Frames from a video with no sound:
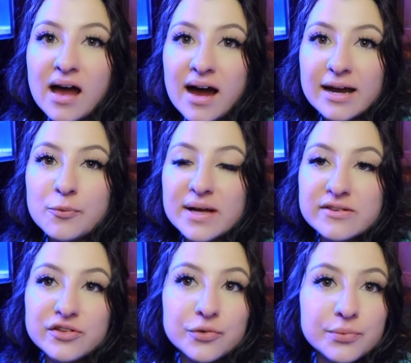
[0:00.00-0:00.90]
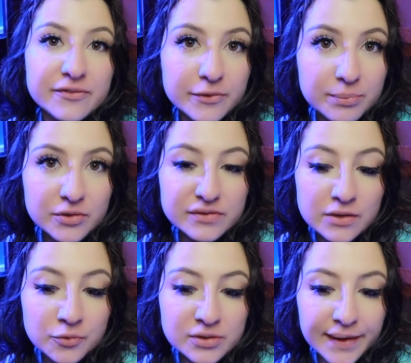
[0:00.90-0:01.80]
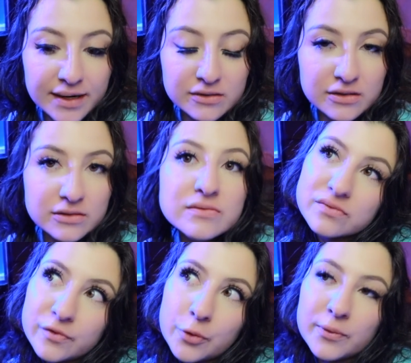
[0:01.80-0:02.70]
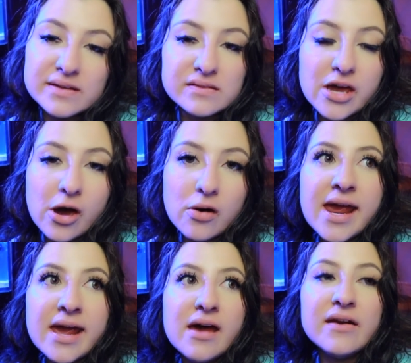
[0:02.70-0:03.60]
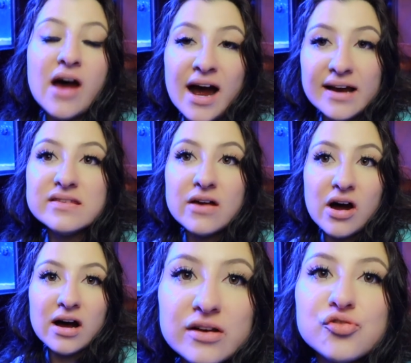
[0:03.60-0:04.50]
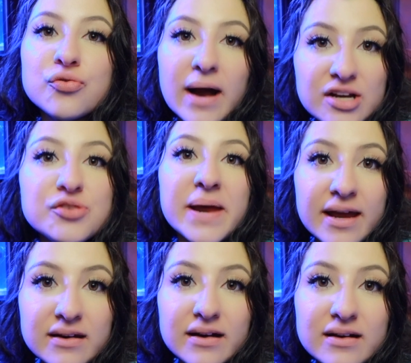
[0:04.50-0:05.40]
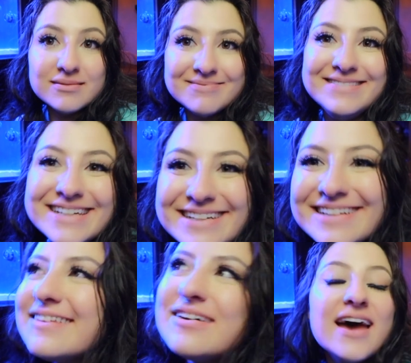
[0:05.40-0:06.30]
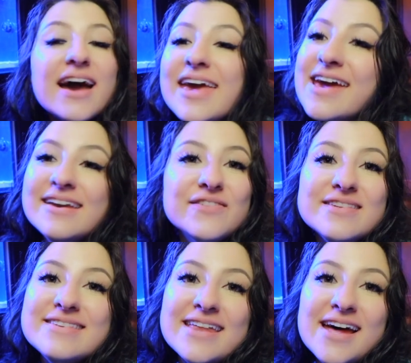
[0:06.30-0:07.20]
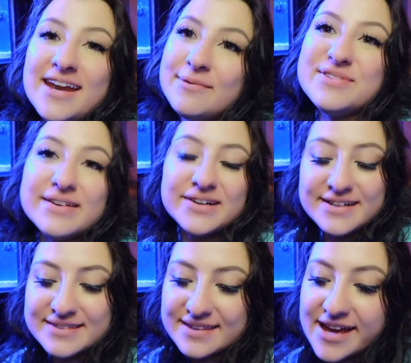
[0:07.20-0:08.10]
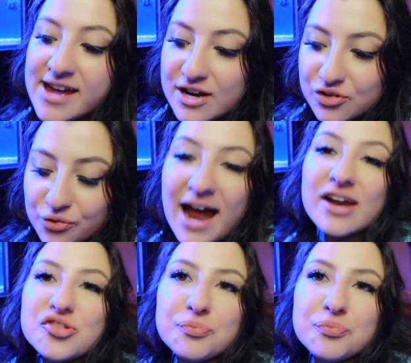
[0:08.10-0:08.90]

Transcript: I went to Reef-a-palooza Orlando a few weeks ago and I saw Trash Panda, can't even say that name seriously, Trash